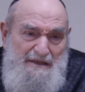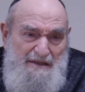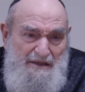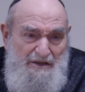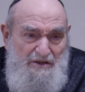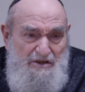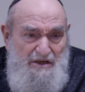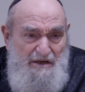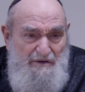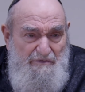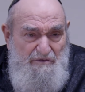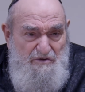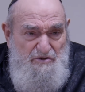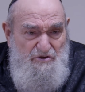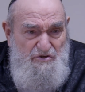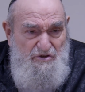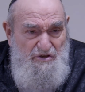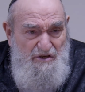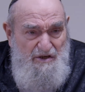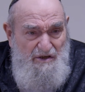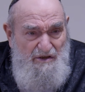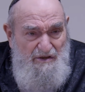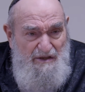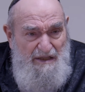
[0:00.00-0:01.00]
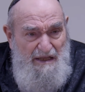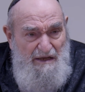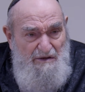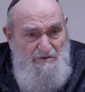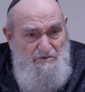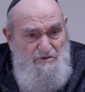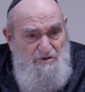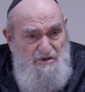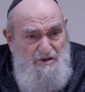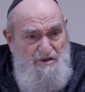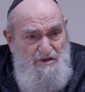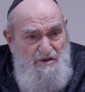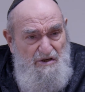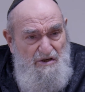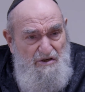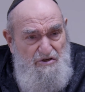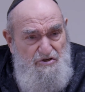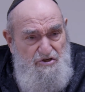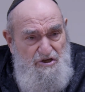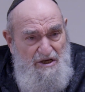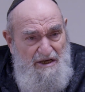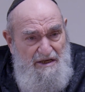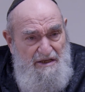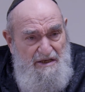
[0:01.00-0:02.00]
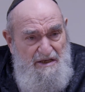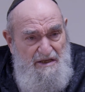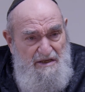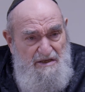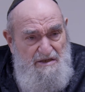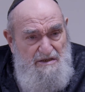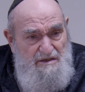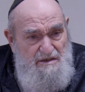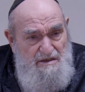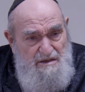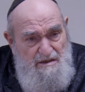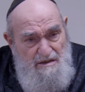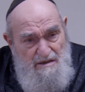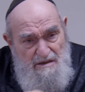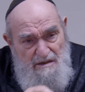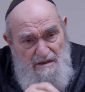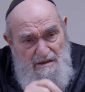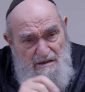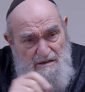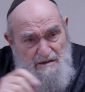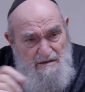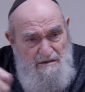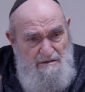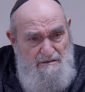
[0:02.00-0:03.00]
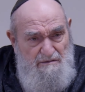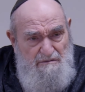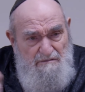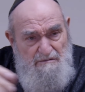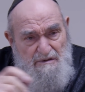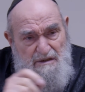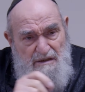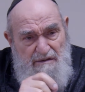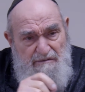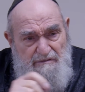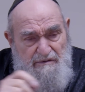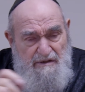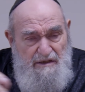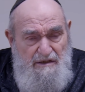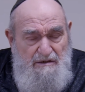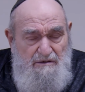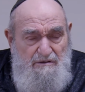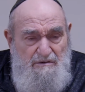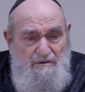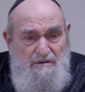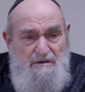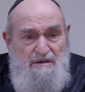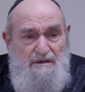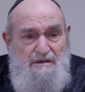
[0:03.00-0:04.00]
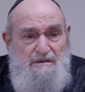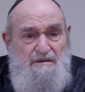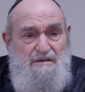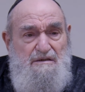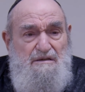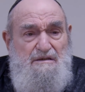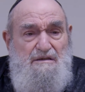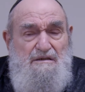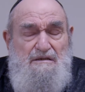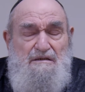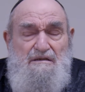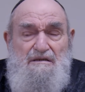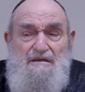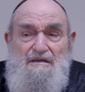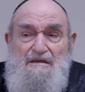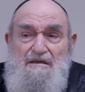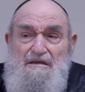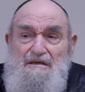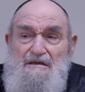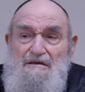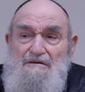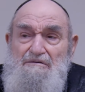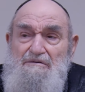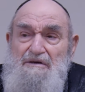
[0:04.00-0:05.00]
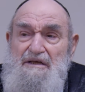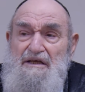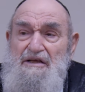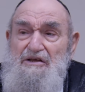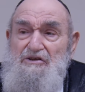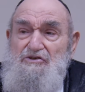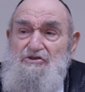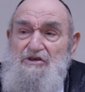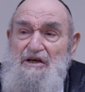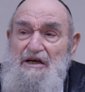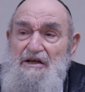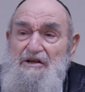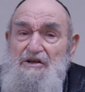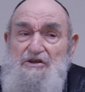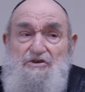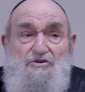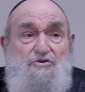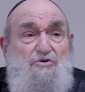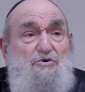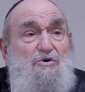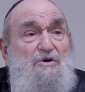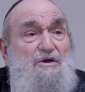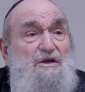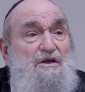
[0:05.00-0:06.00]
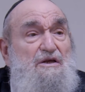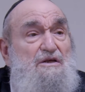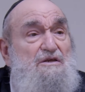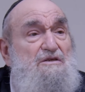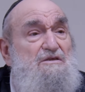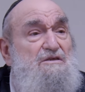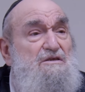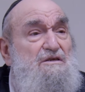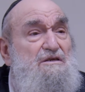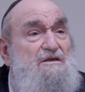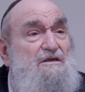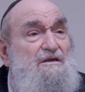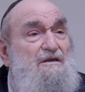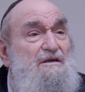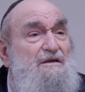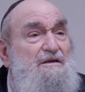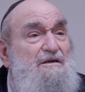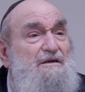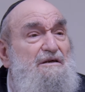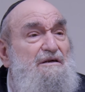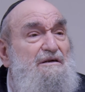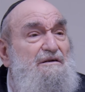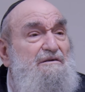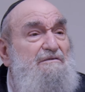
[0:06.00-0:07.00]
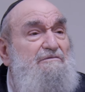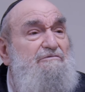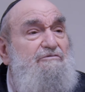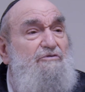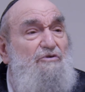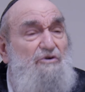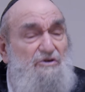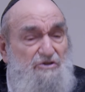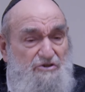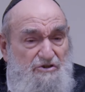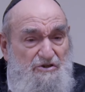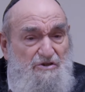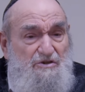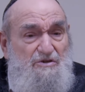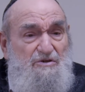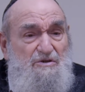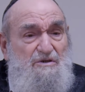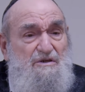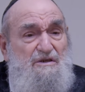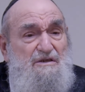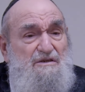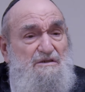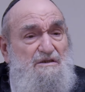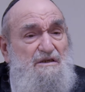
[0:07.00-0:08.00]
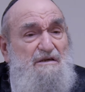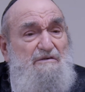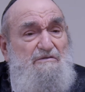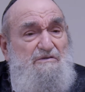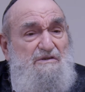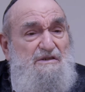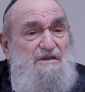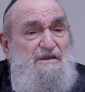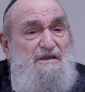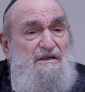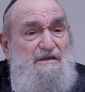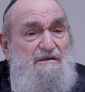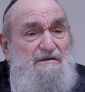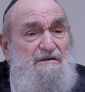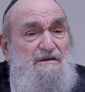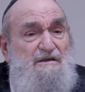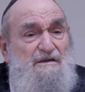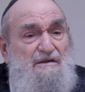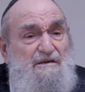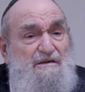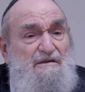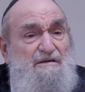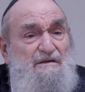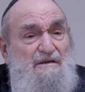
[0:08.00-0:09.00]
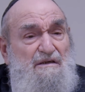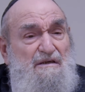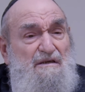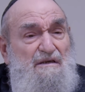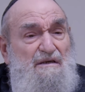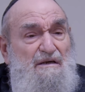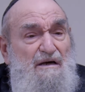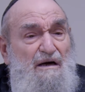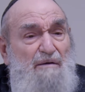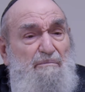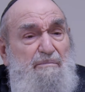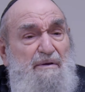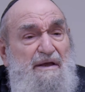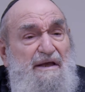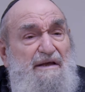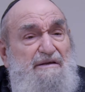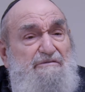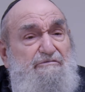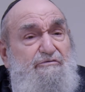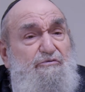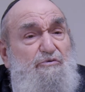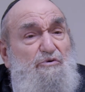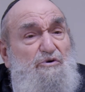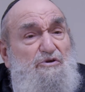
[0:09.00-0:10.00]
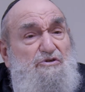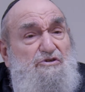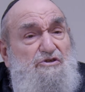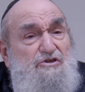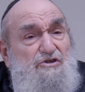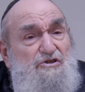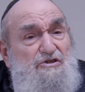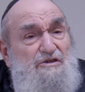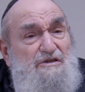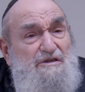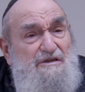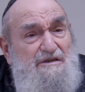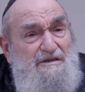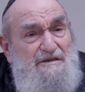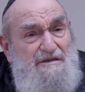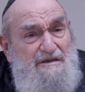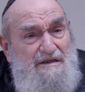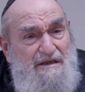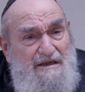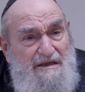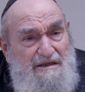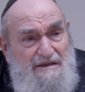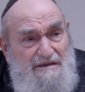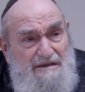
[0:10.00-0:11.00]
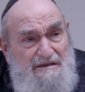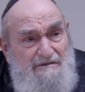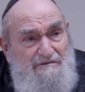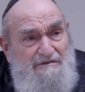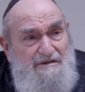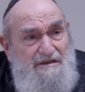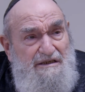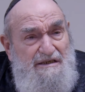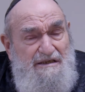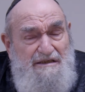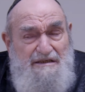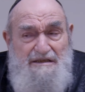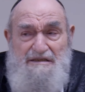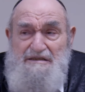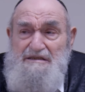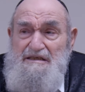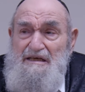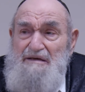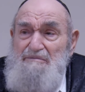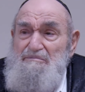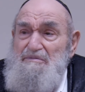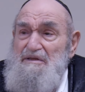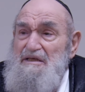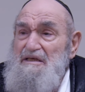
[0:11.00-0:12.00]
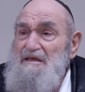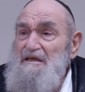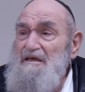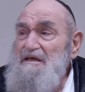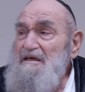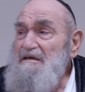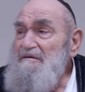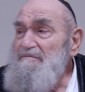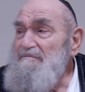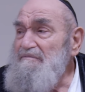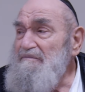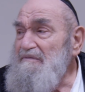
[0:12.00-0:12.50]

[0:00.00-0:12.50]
Did you ever see a lousy uh, Chinese, uh, whatever they call it, uh, Chinese cookies? Fortune cookies. Fortune cookies. You ever see uh, a bad fortune? Okay, so I'm saying the same thing here.